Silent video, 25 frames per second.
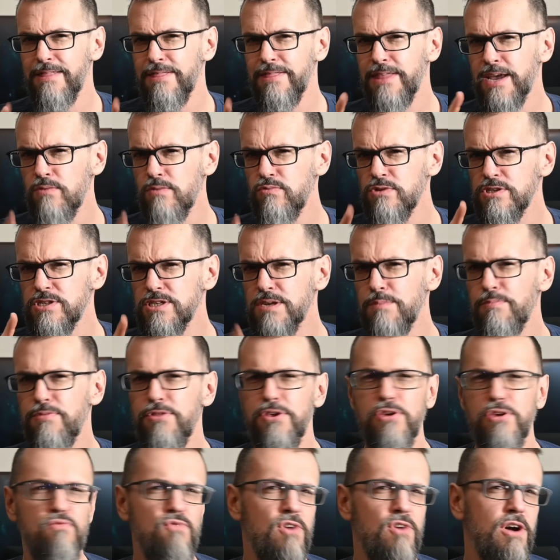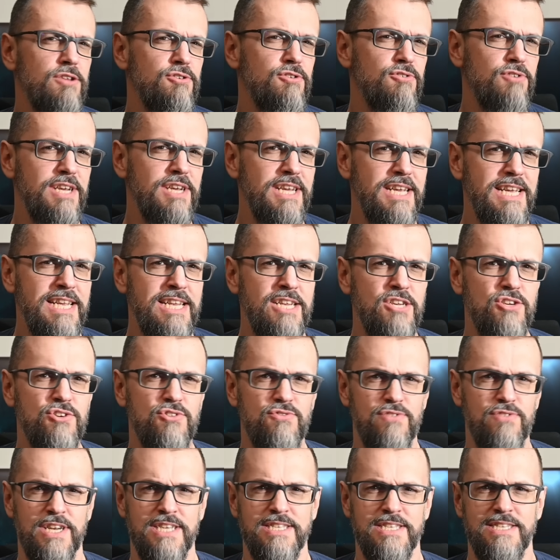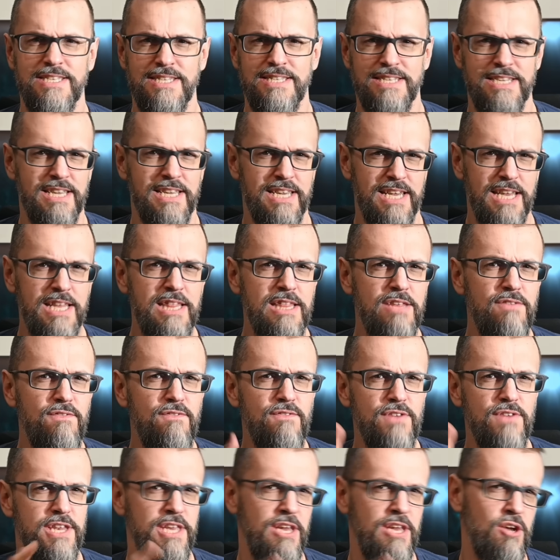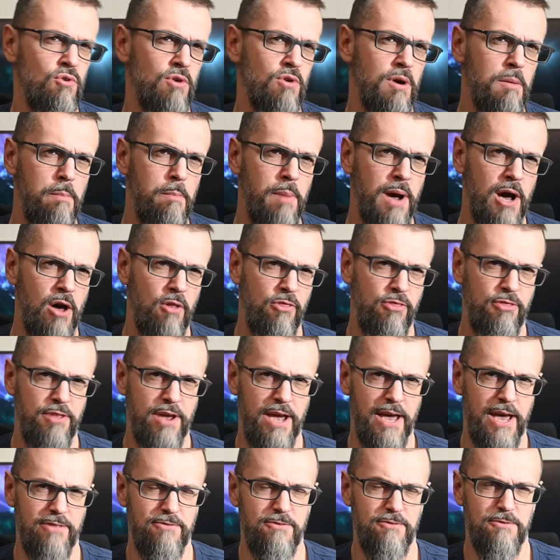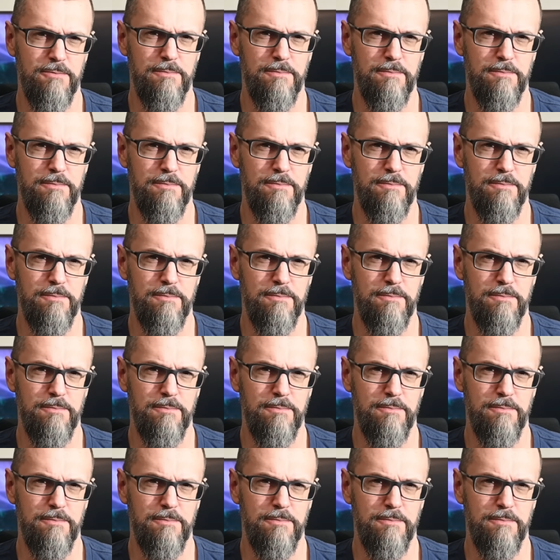there was something rather interesting in the video about that.